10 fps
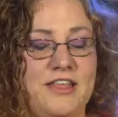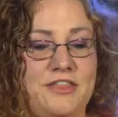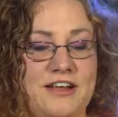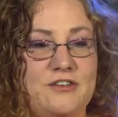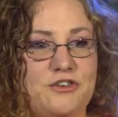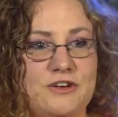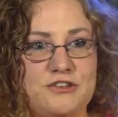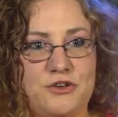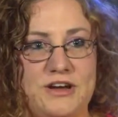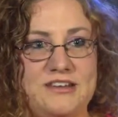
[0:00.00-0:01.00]
Things are
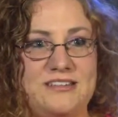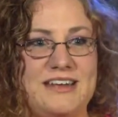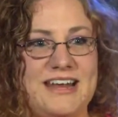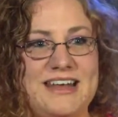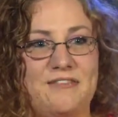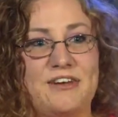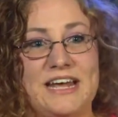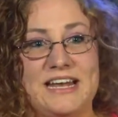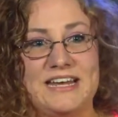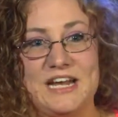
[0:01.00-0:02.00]
always crazy and I never
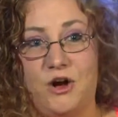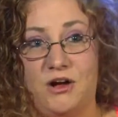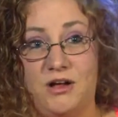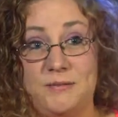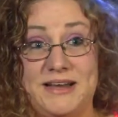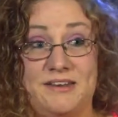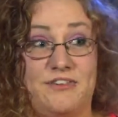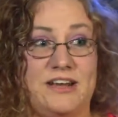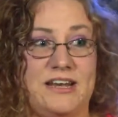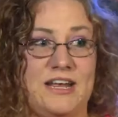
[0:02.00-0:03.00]
get any calm, I
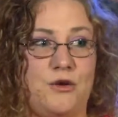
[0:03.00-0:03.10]
never get any